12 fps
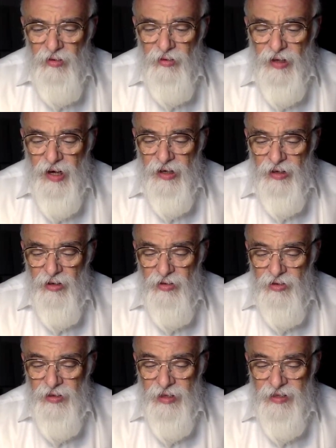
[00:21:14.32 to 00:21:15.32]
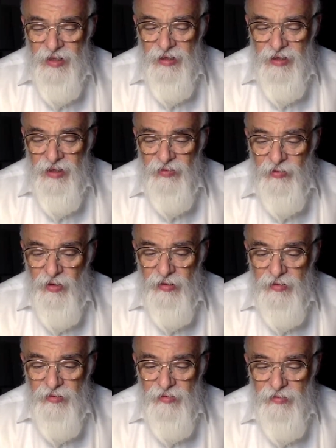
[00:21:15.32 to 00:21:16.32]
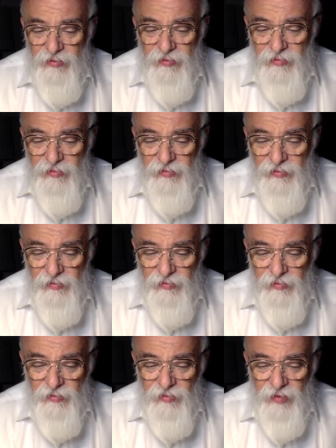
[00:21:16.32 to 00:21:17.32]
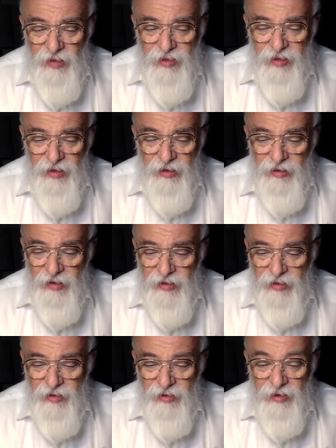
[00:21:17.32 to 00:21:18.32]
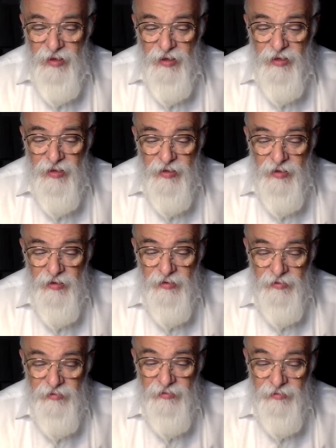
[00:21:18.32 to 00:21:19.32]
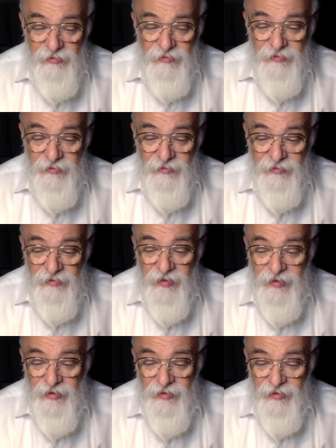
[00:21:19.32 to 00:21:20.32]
So that's the idea of what? That's the that's the girsa. That's